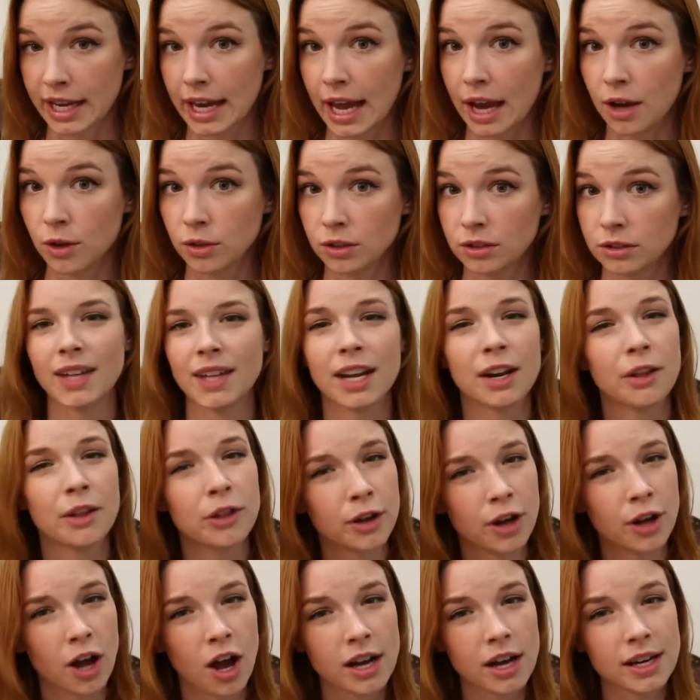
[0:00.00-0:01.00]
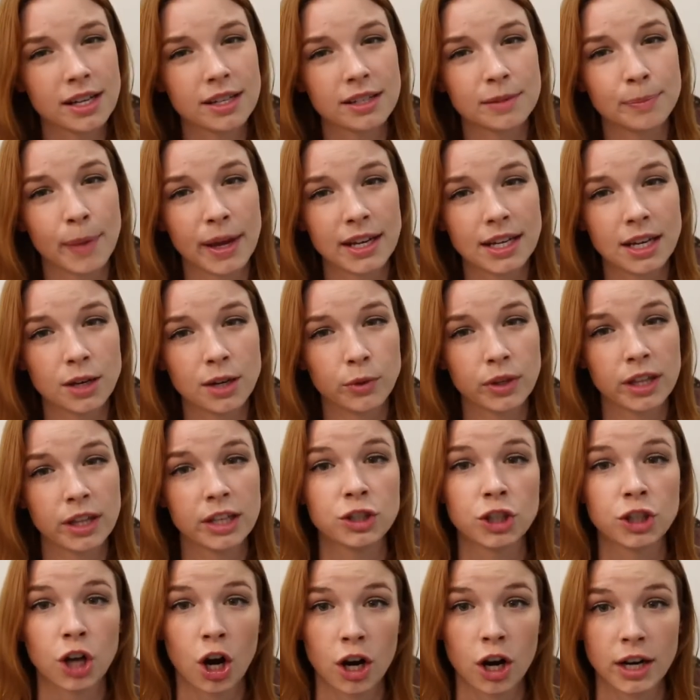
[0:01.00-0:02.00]
out. Another con is biking really
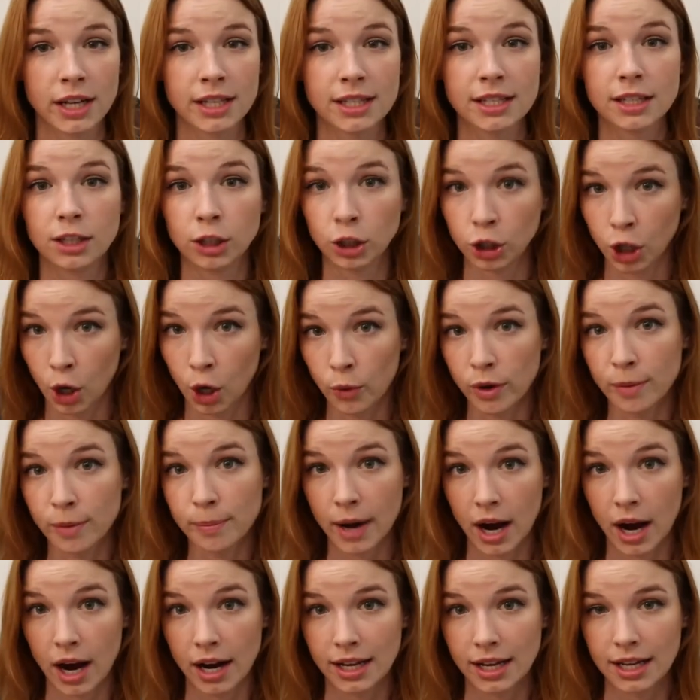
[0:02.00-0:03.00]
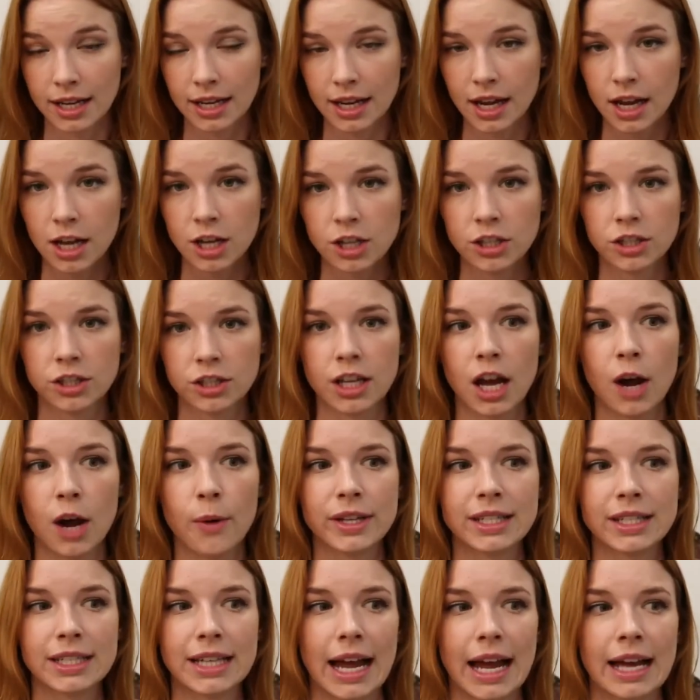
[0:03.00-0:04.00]
targets the lower body. So
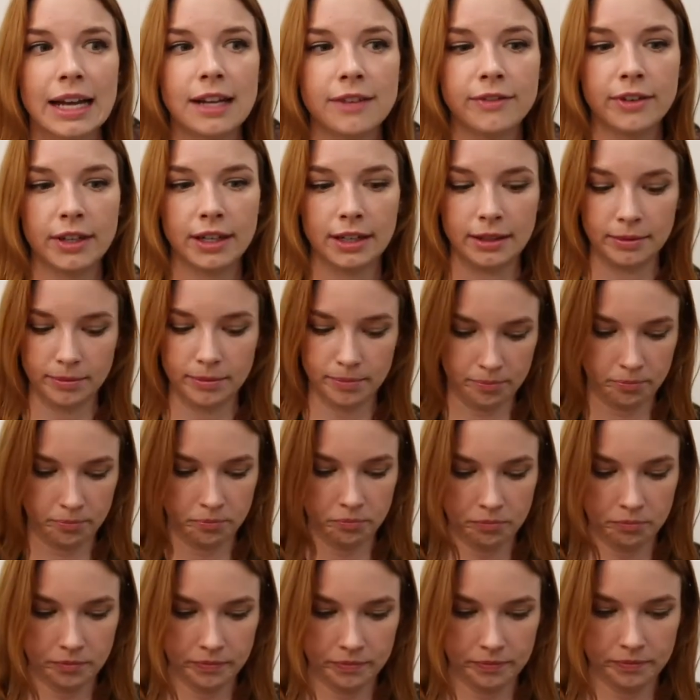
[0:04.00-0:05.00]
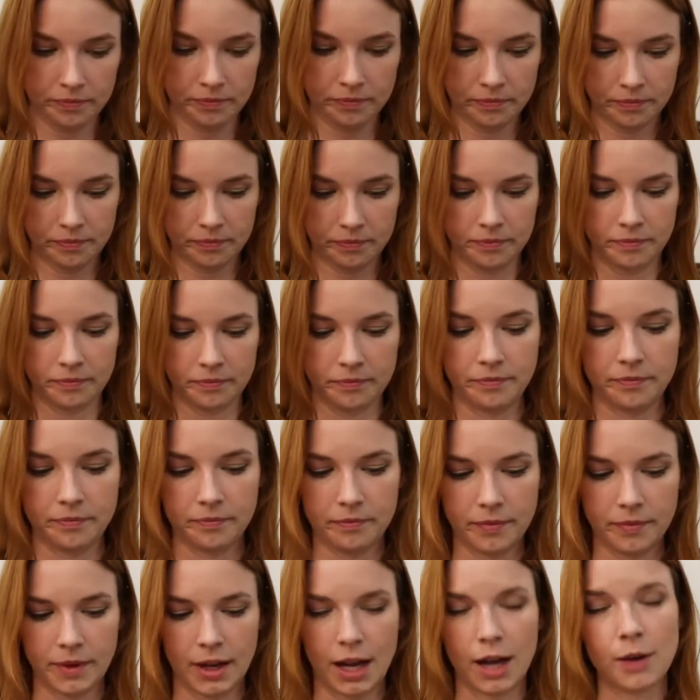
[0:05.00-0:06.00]
it's kind of a,
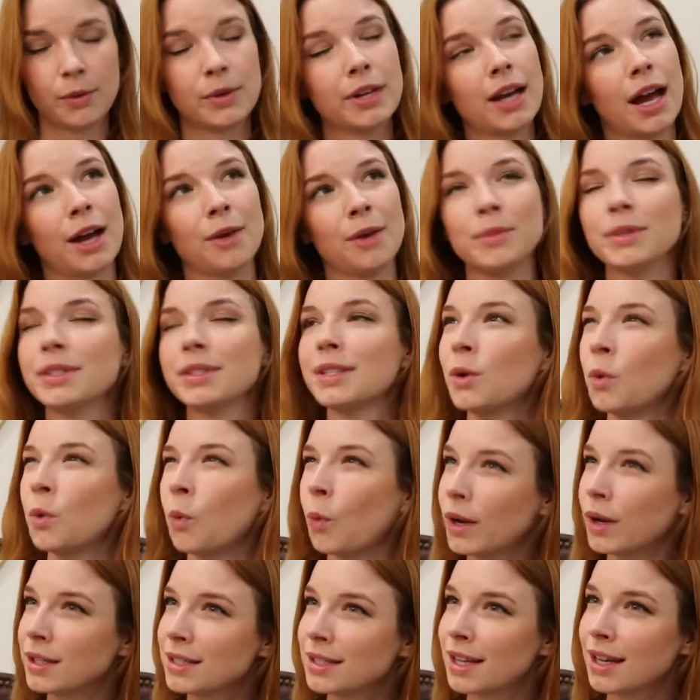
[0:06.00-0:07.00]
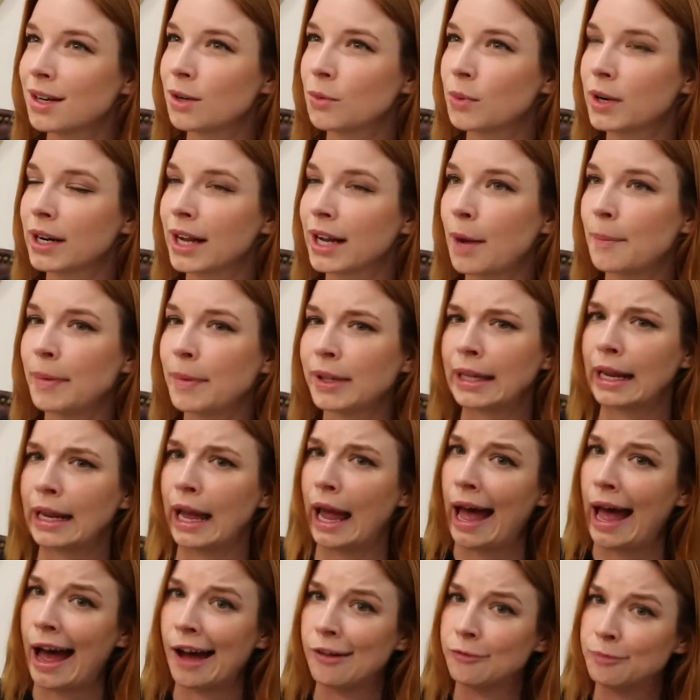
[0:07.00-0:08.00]
I almost said a one-sided workout, but like a
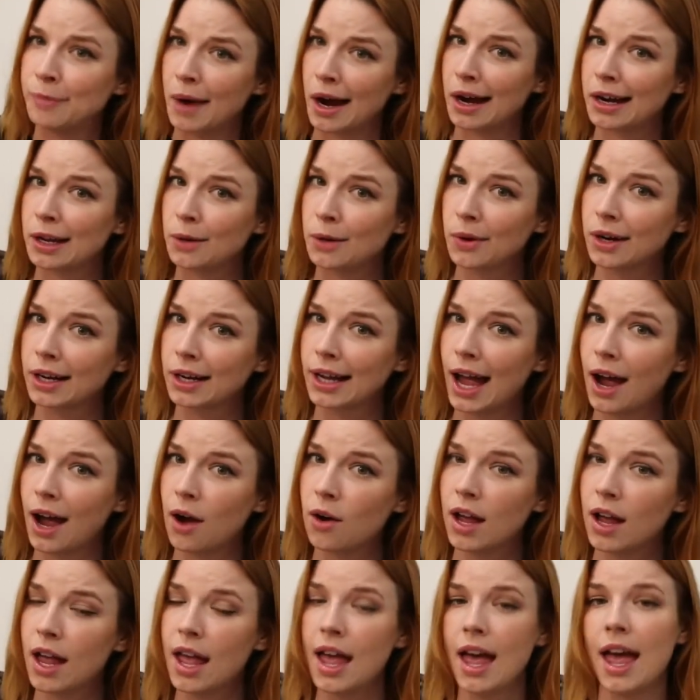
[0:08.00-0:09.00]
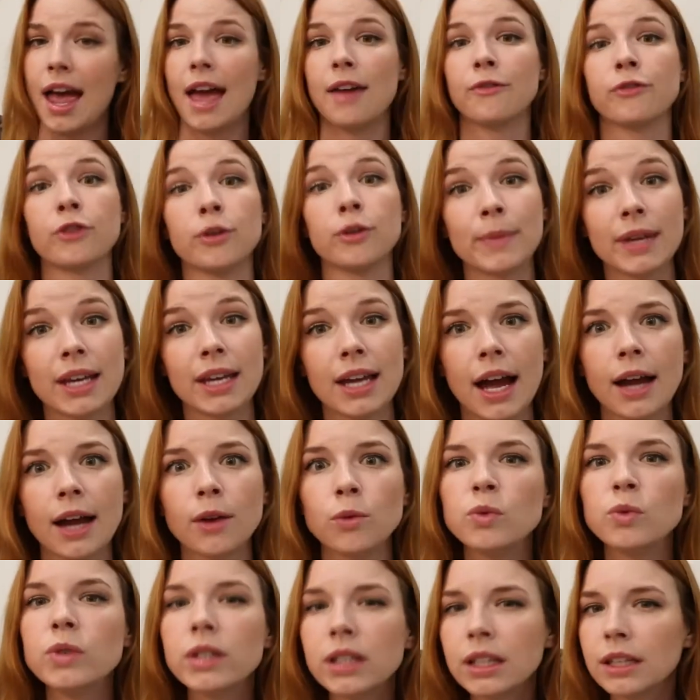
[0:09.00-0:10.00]
half body workout. And for me, I
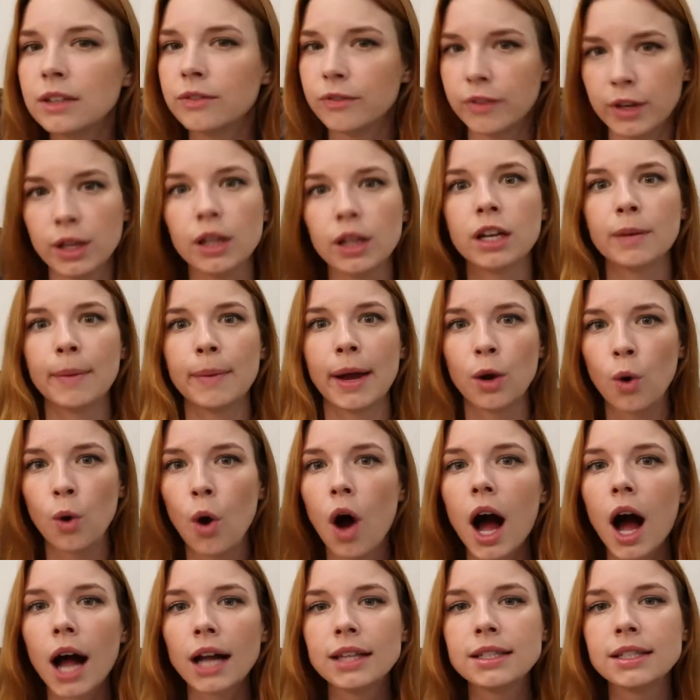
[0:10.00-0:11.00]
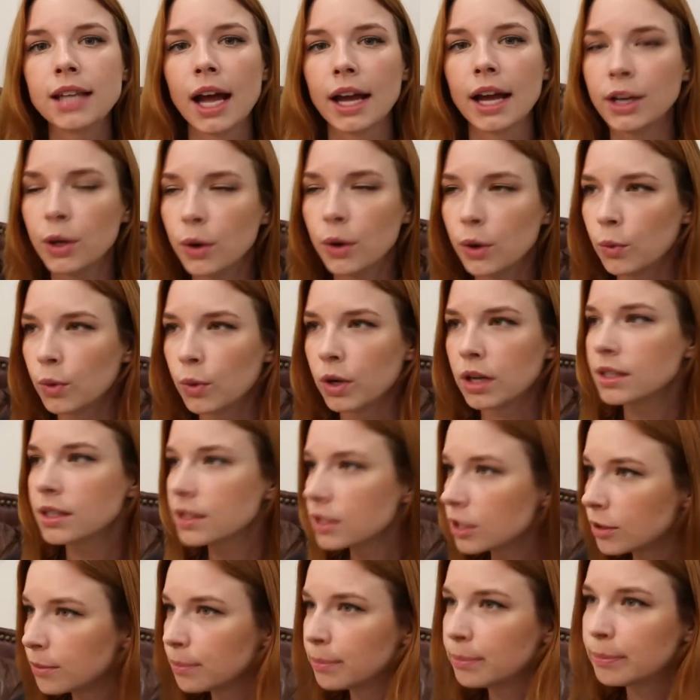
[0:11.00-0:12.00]
really feel it in my quads. I know it
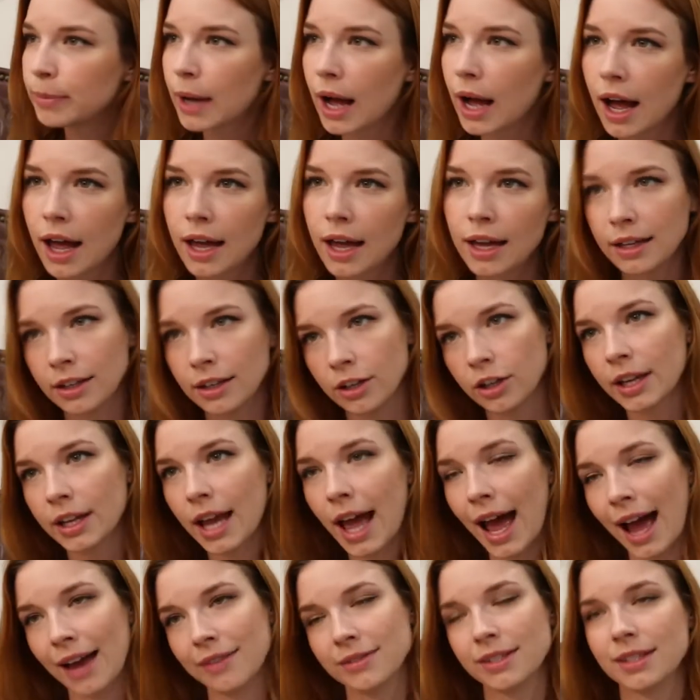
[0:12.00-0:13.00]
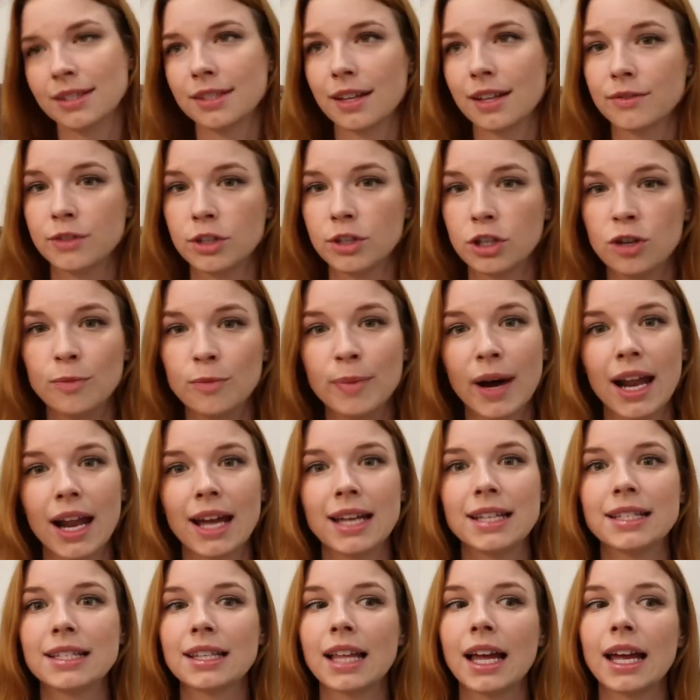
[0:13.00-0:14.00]
works your butt and your calves and stuff too, but
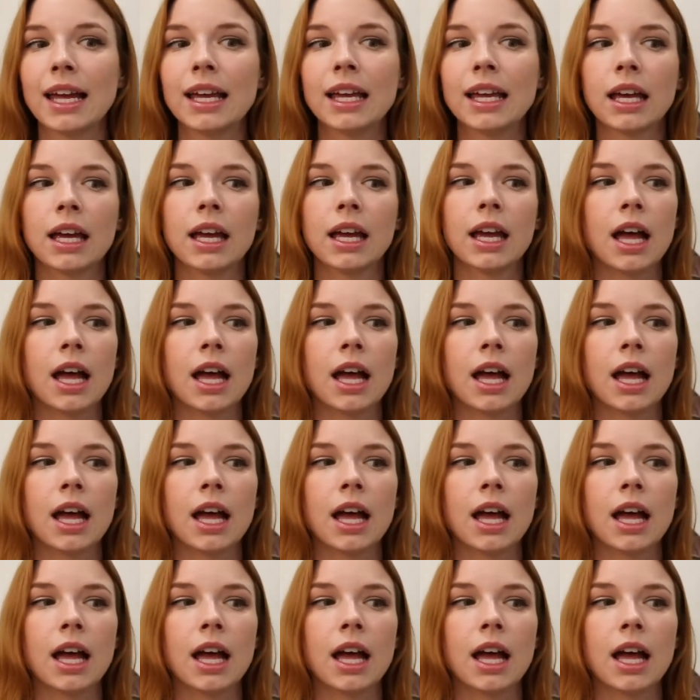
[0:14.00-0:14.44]
it's like